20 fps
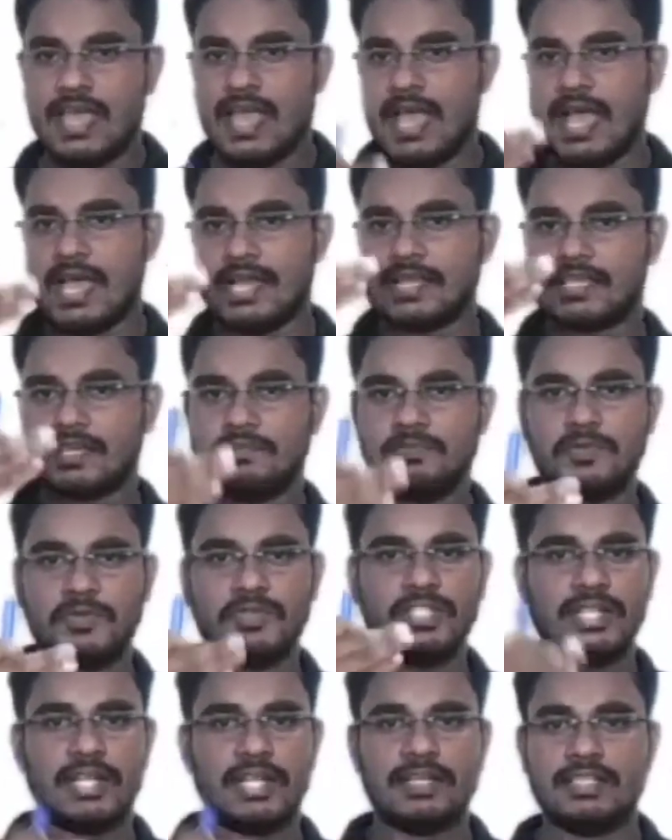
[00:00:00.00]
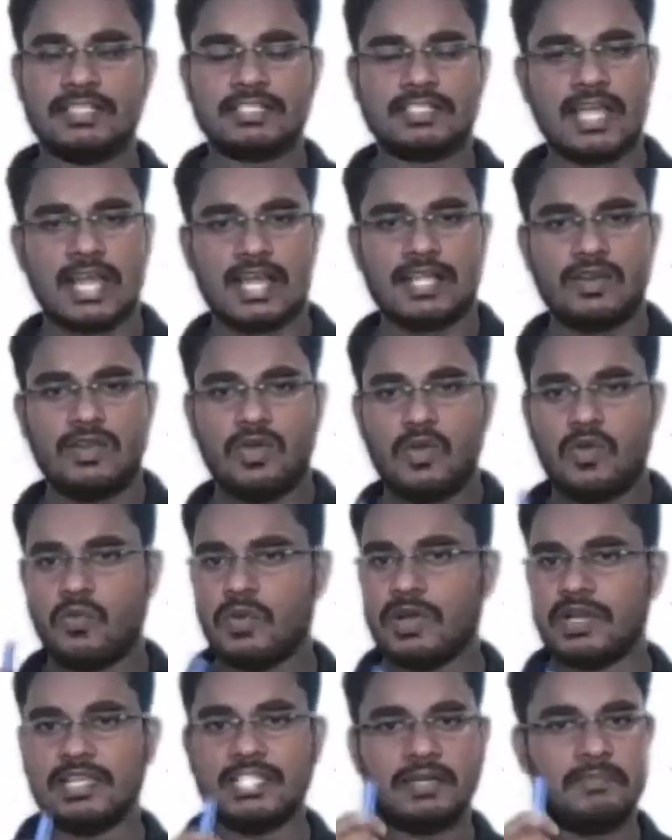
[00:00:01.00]
and a computer understand
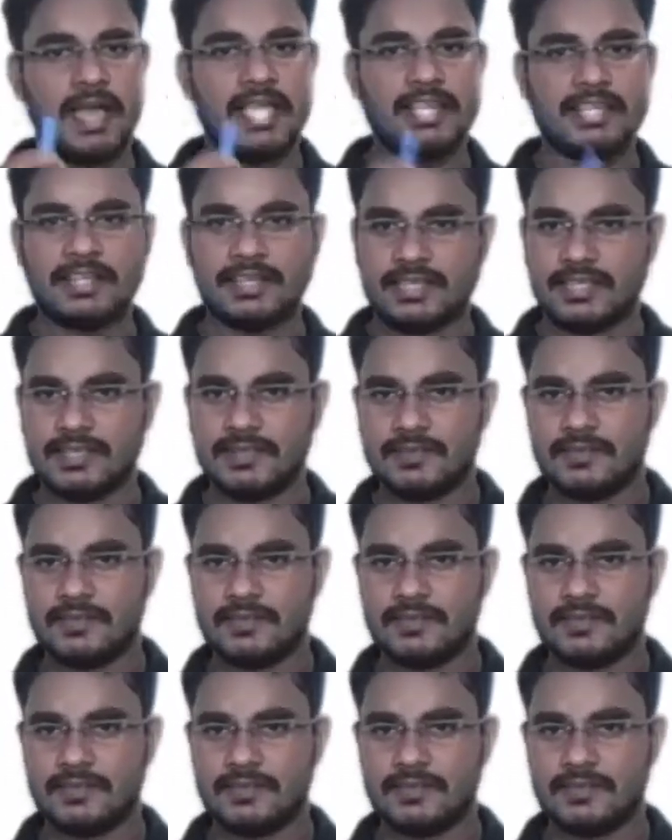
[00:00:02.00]
only a binary.